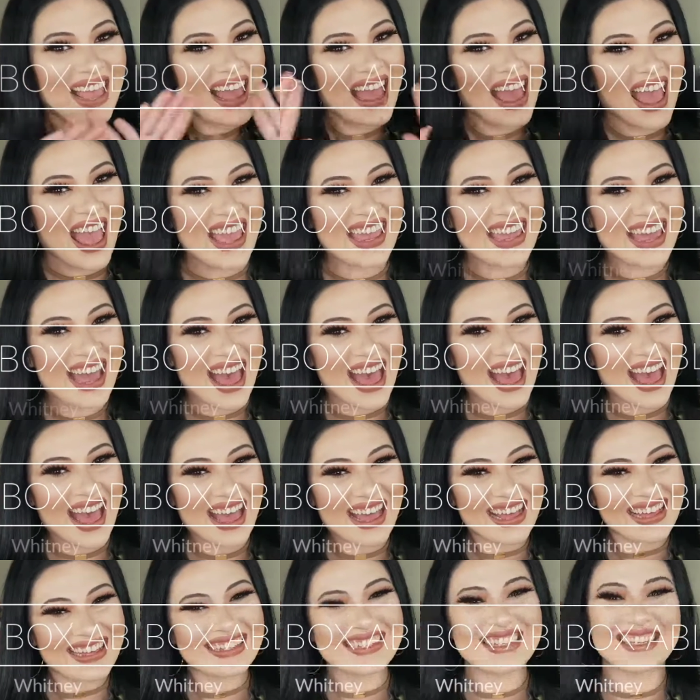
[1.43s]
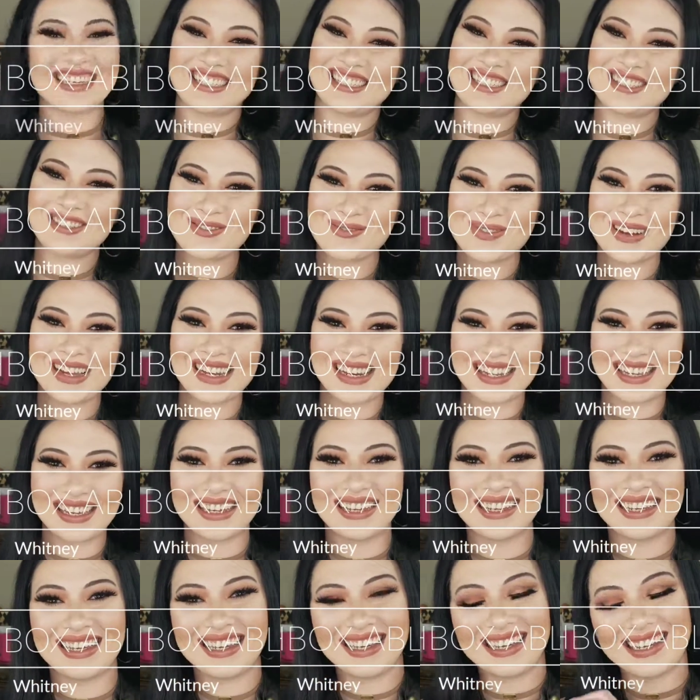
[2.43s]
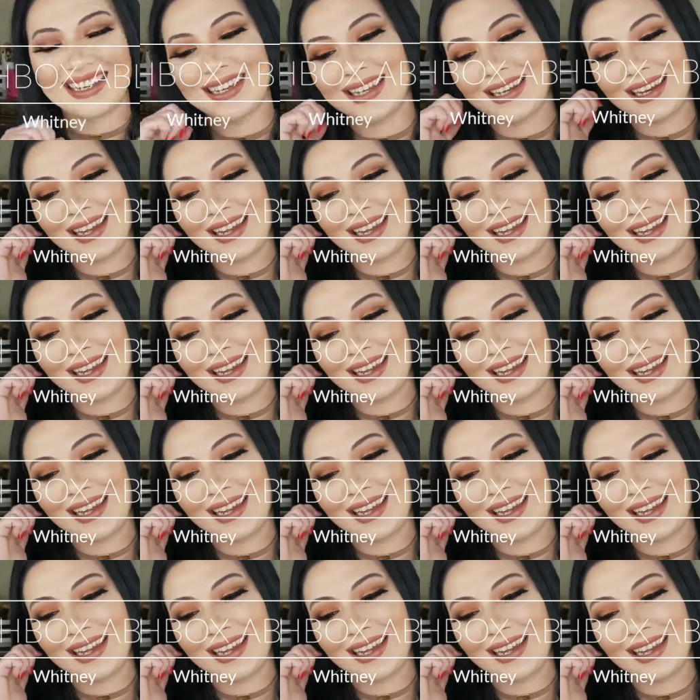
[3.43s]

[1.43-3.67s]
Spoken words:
Hey guys, it's Whitney again,